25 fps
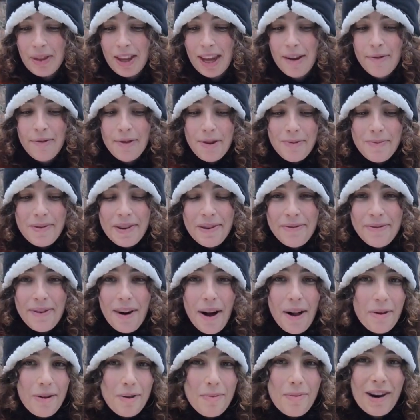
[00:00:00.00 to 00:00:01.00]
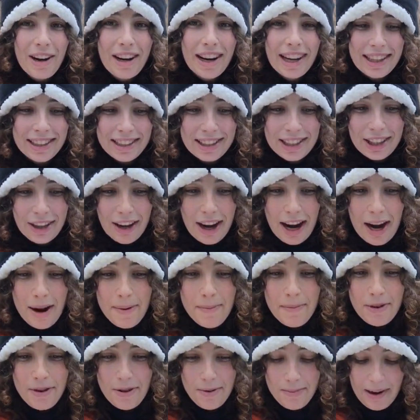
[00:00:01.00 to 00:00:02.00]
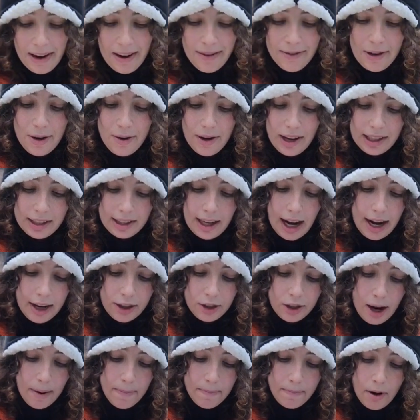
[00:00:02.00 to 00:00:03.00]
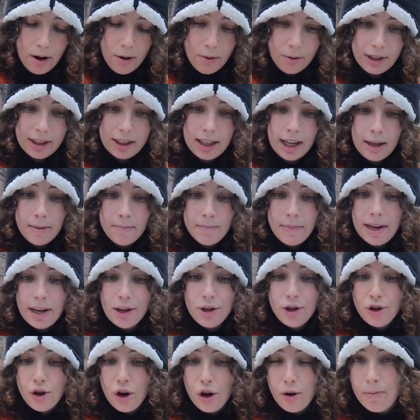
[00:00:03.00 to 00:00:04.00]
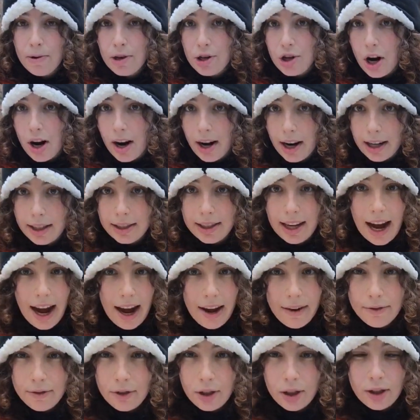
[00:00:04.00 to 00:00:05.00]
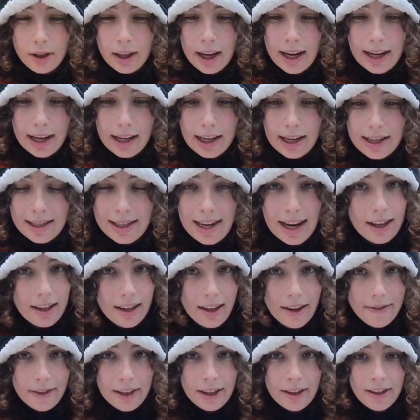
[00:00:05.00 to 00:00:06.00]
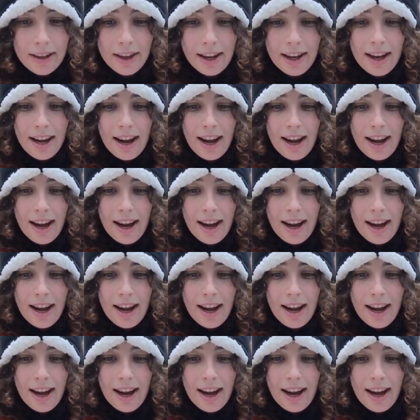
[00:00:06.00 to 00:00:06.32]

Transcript: If you've been following me on Instagram, you may have noticed I stopped posting Peachtober drawings after like day 11.